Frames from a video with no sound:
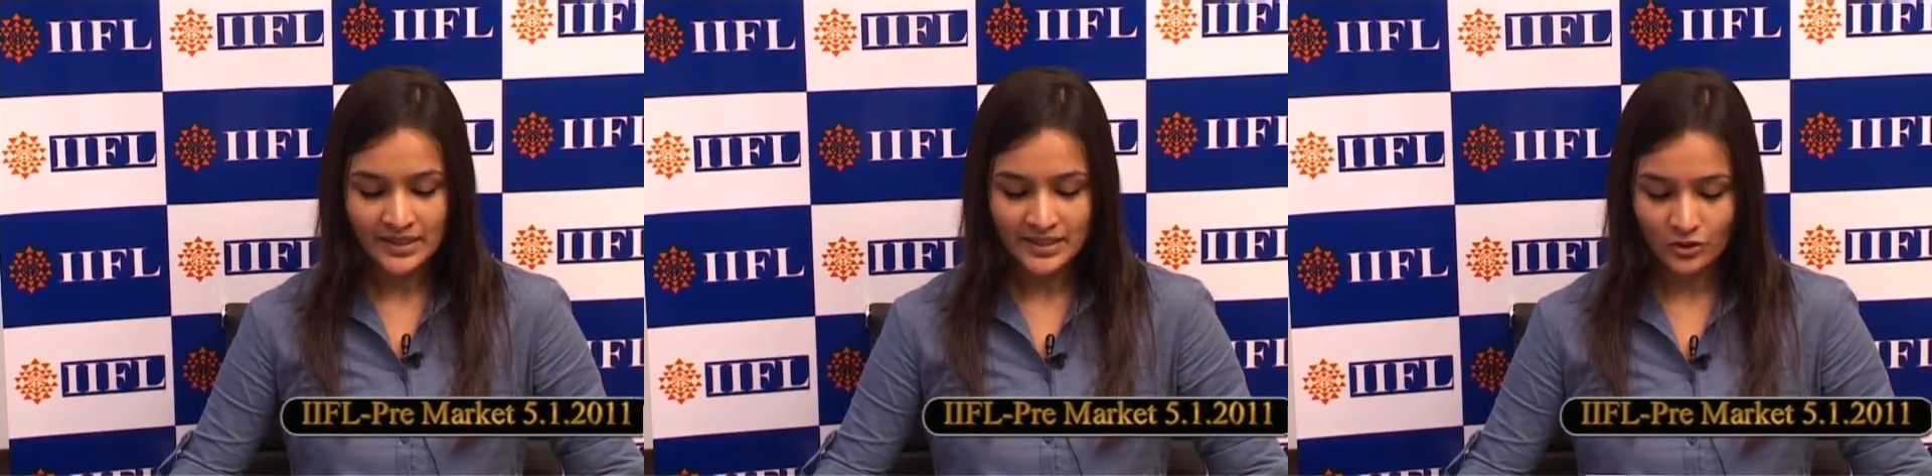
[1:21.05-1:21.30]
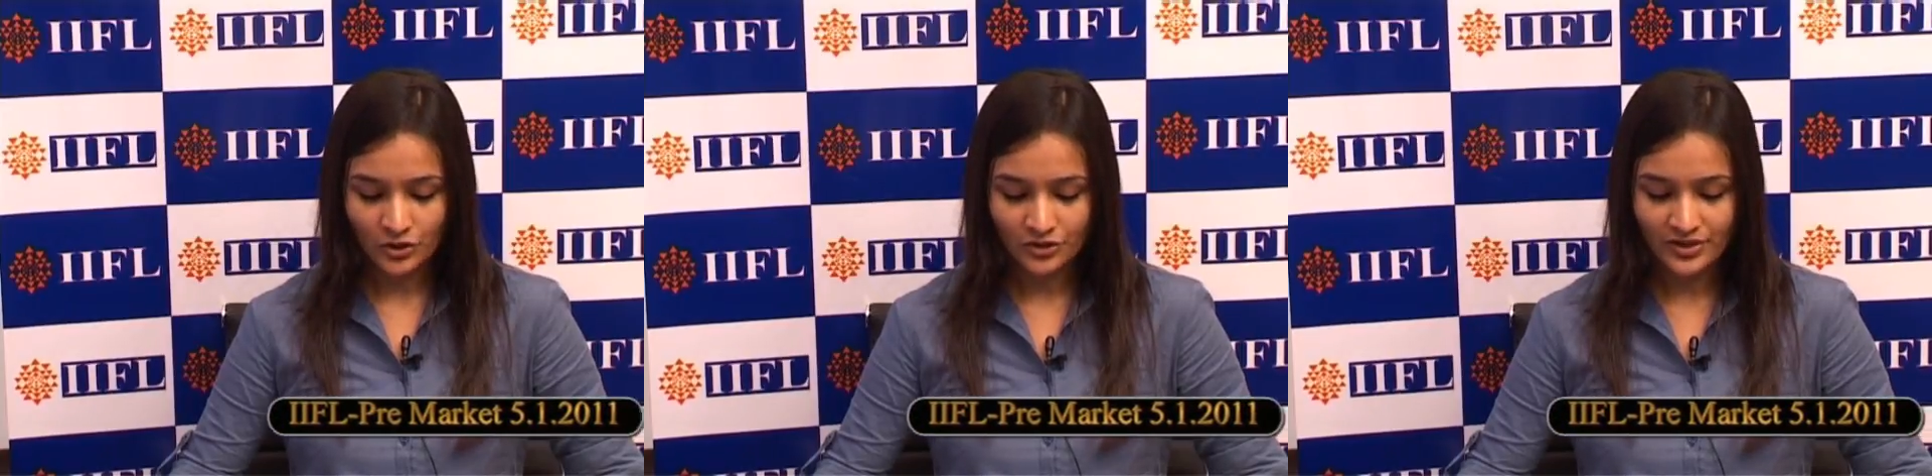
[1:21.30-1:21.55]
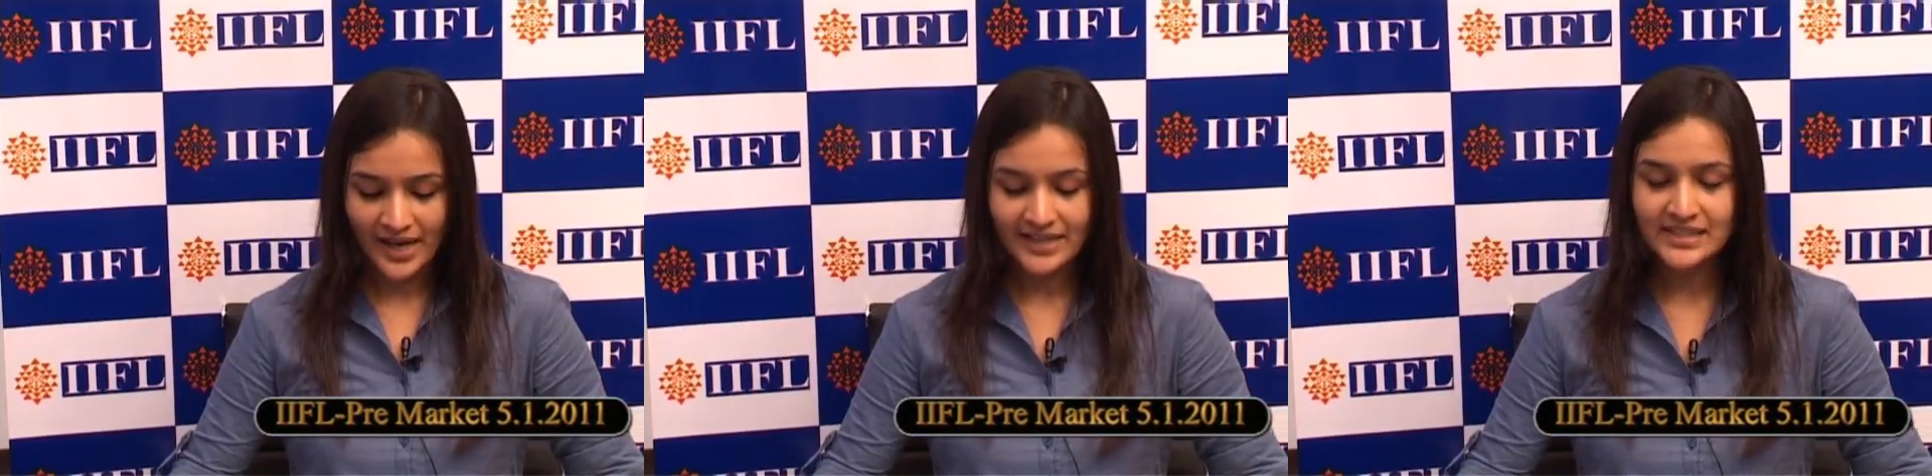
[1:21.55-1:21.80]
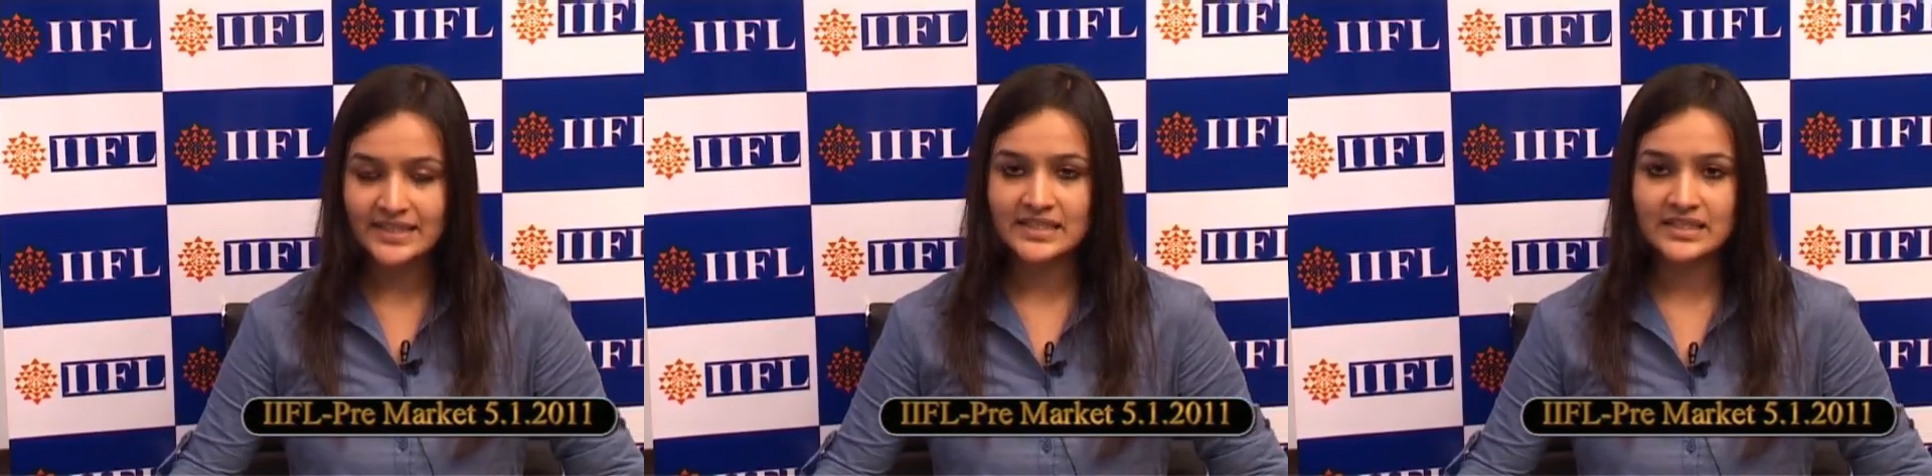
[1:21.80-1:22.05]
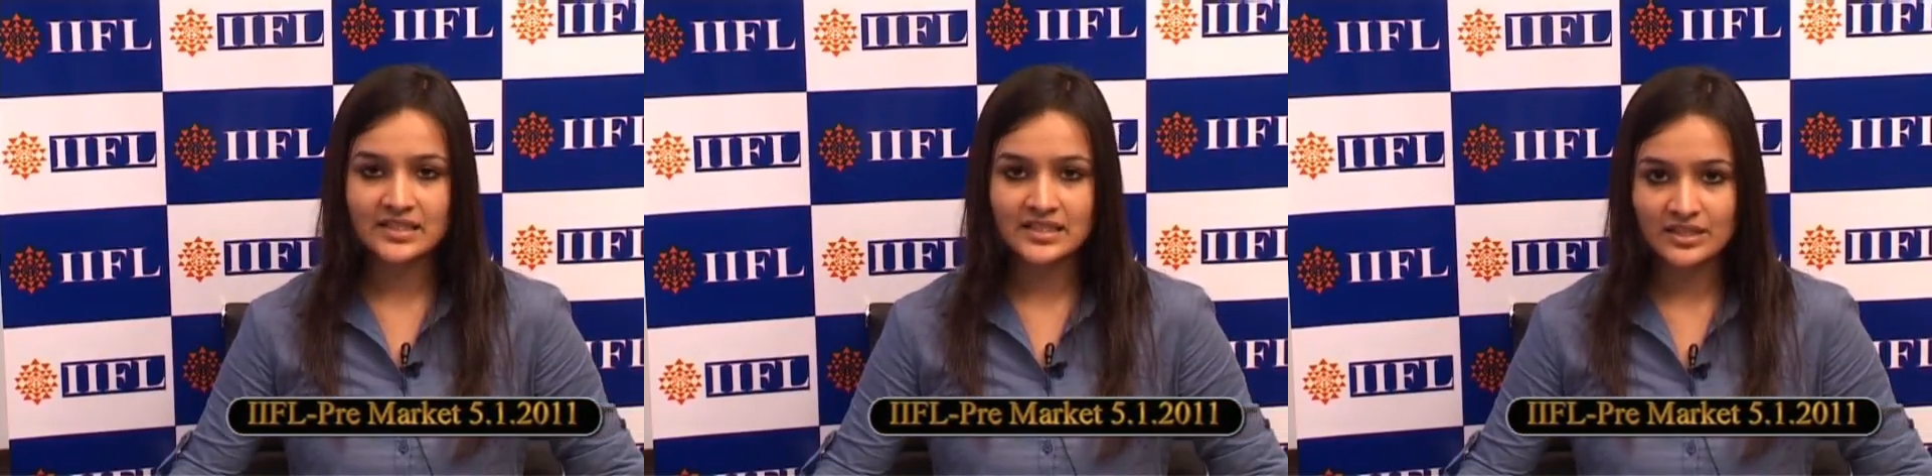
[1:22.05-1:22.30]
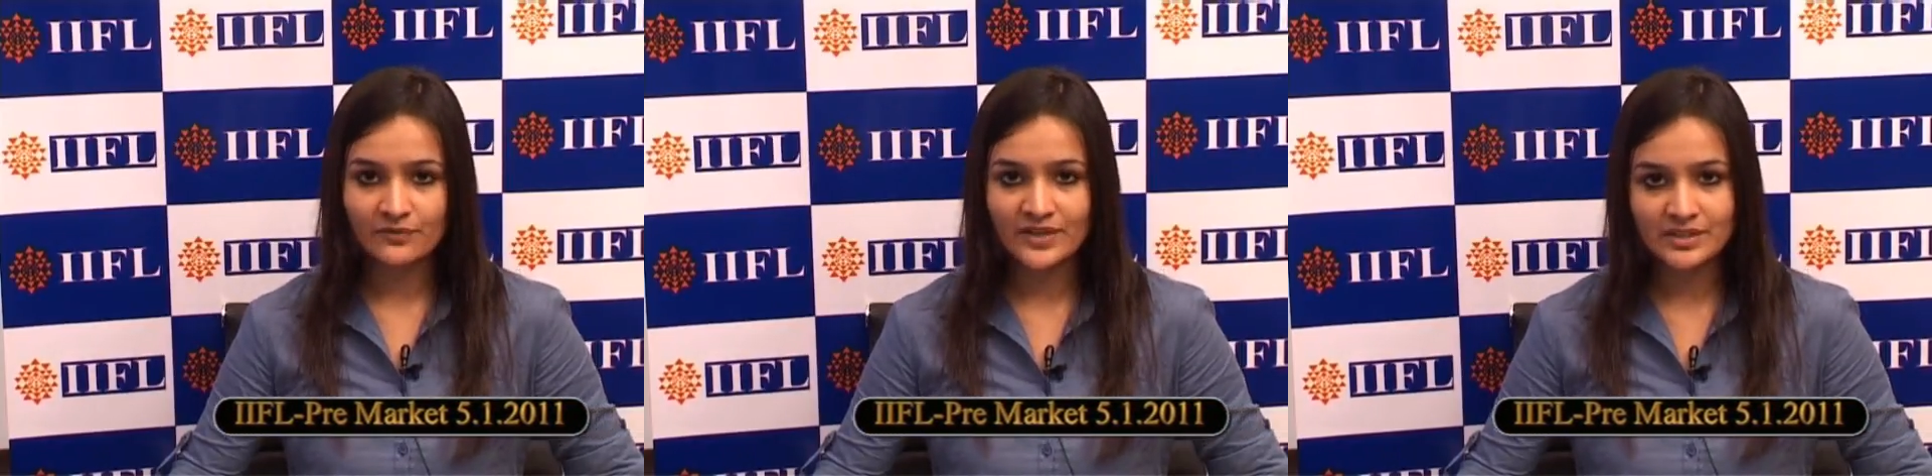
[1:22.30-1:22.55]
is on track, says the
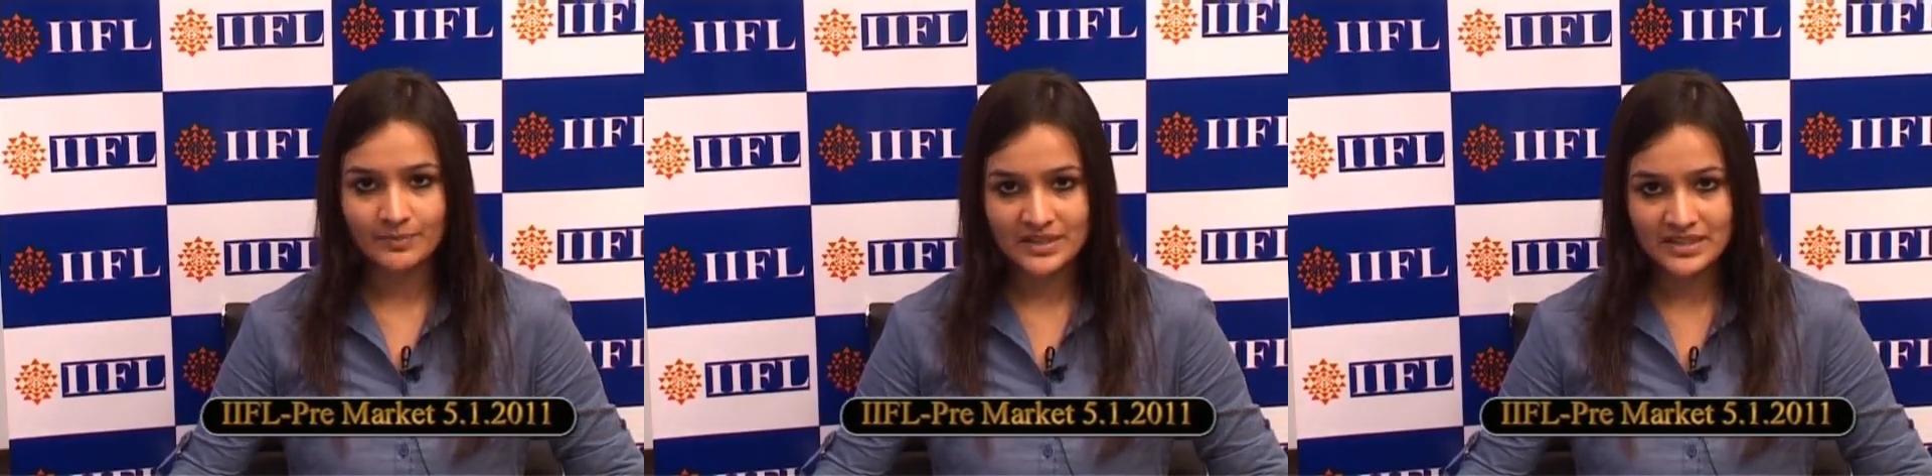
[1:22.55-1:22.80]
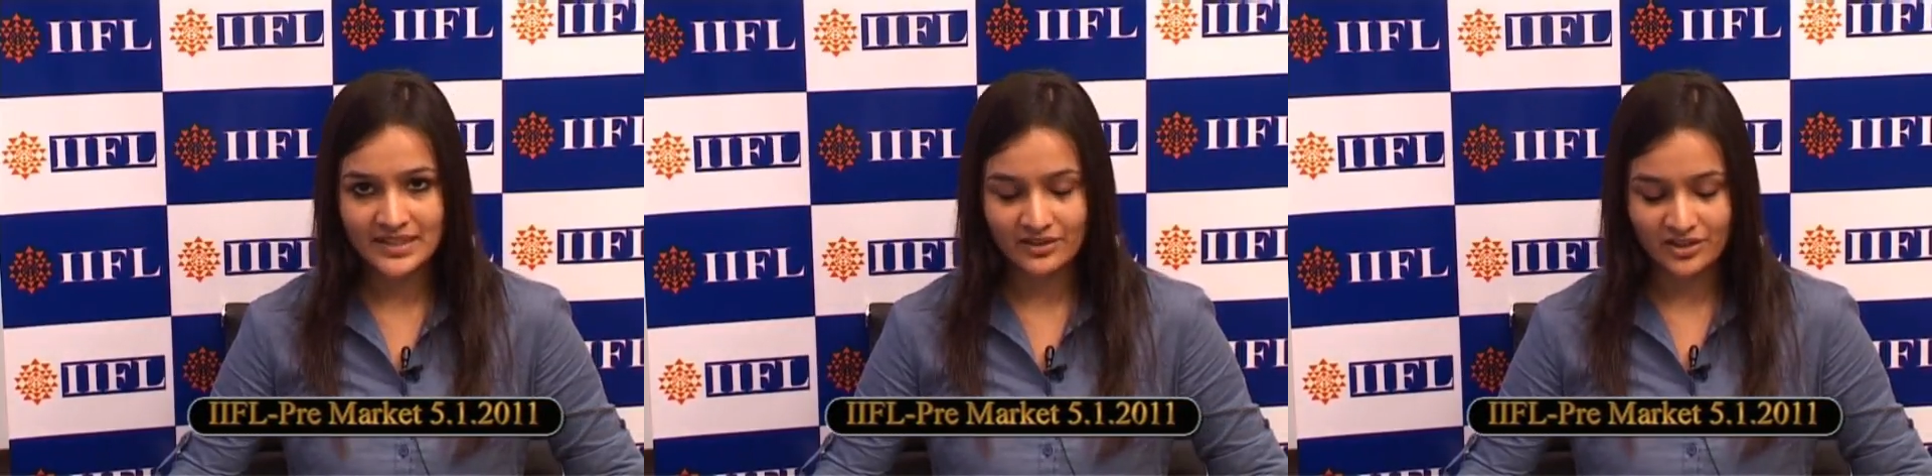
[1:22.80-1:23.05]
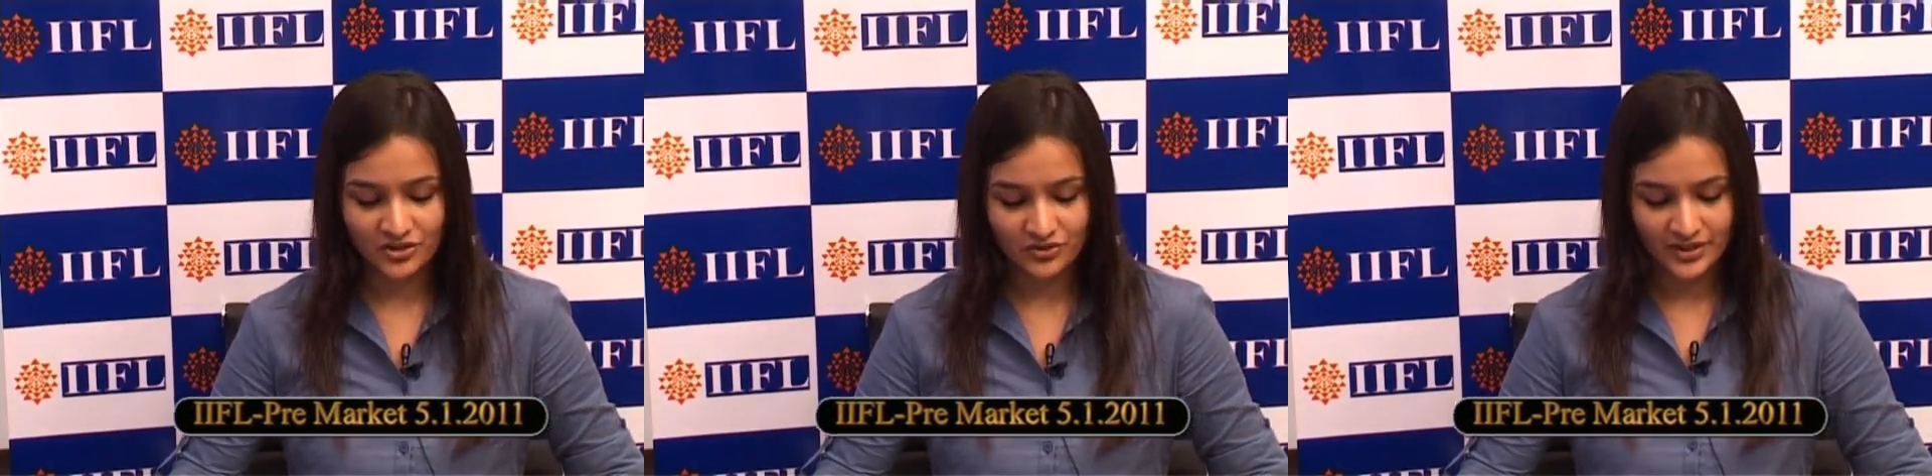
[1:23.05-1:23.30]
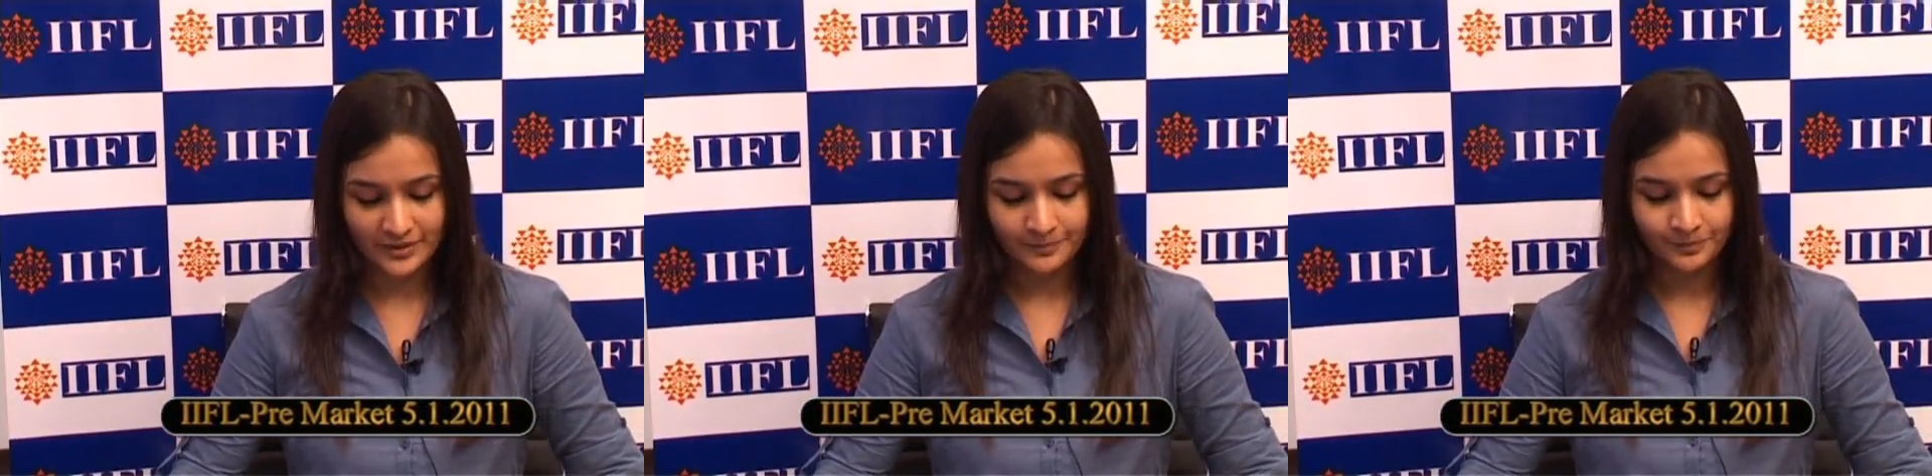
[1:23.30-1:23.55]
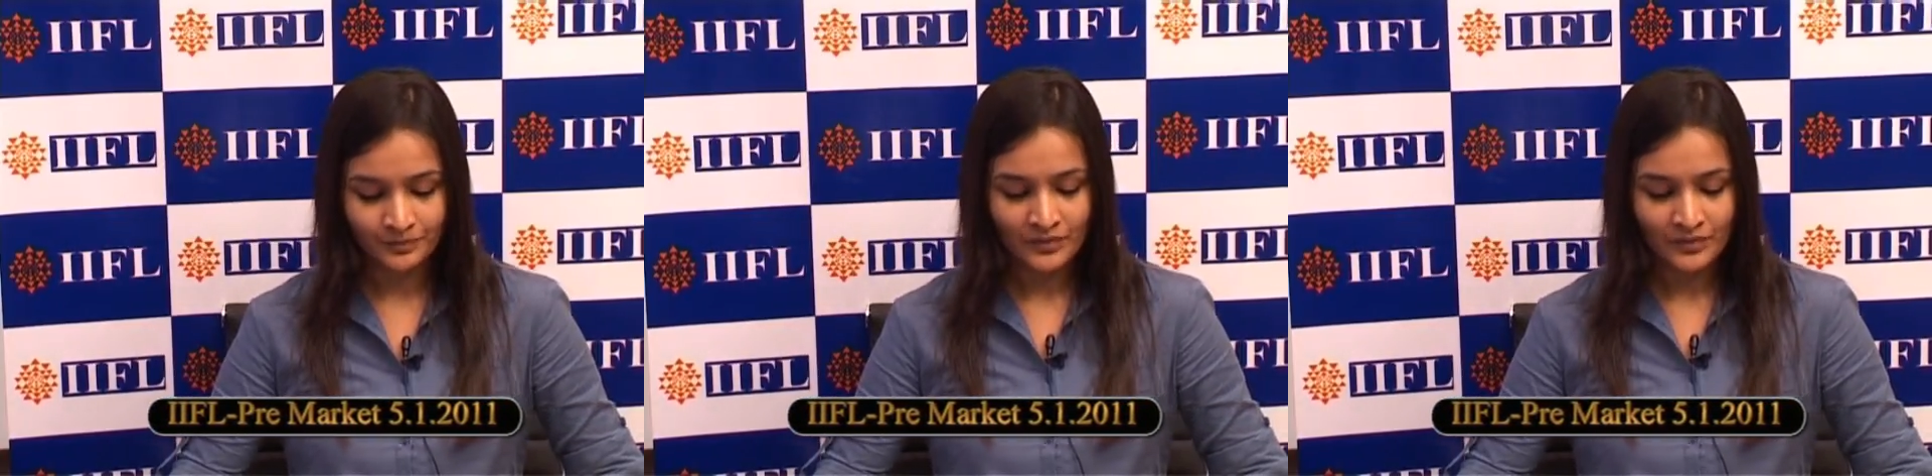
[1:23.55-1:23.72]
disinvestment secretary.